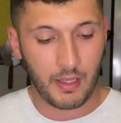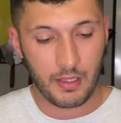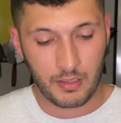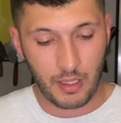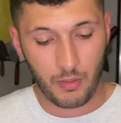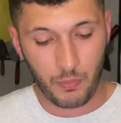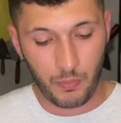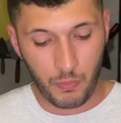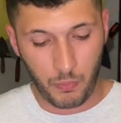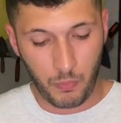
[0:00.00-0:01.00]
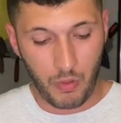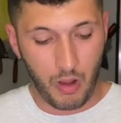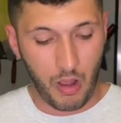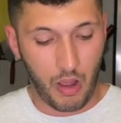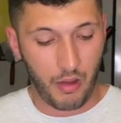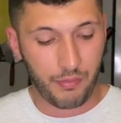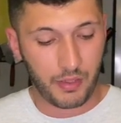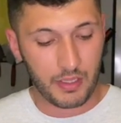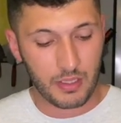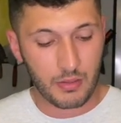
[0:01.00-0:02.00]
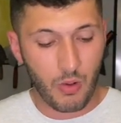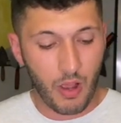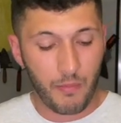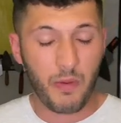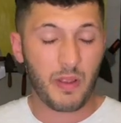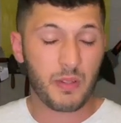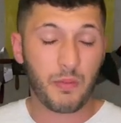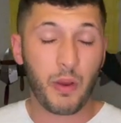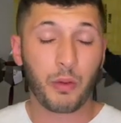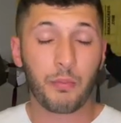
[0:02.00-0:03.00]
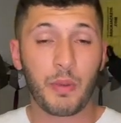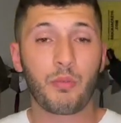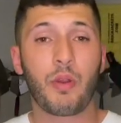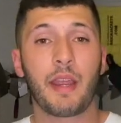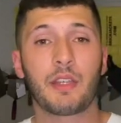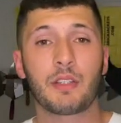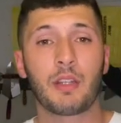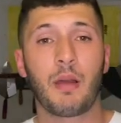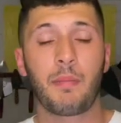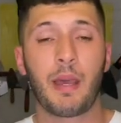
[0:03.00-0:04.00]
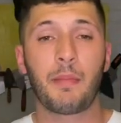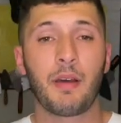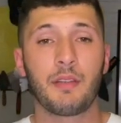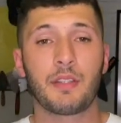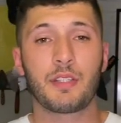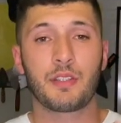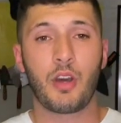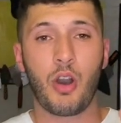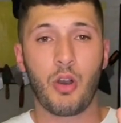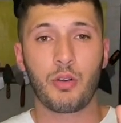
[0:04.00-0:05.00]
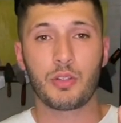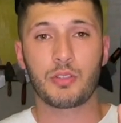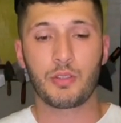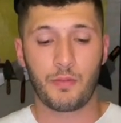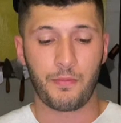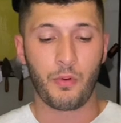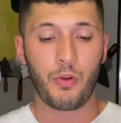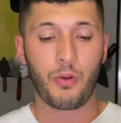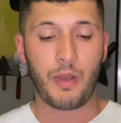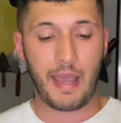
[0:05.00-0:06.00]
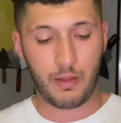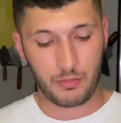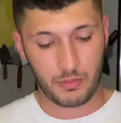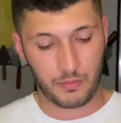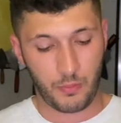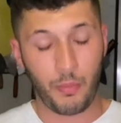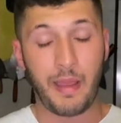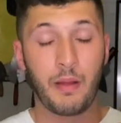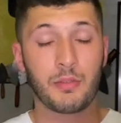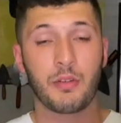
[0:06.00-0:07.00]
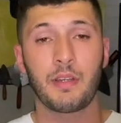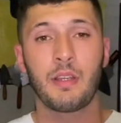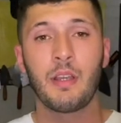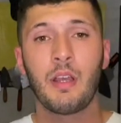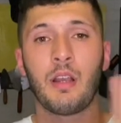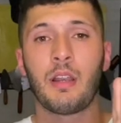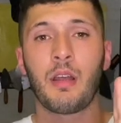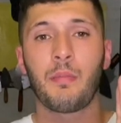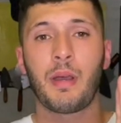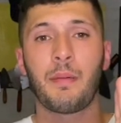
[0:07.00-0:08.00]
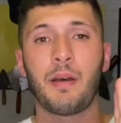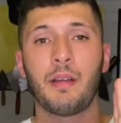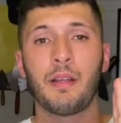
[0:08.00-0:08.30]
So, I think this is quite a it's a very good mid-range lump hammer. This is the Ox four ounce, four pound, sorry, lump hammer.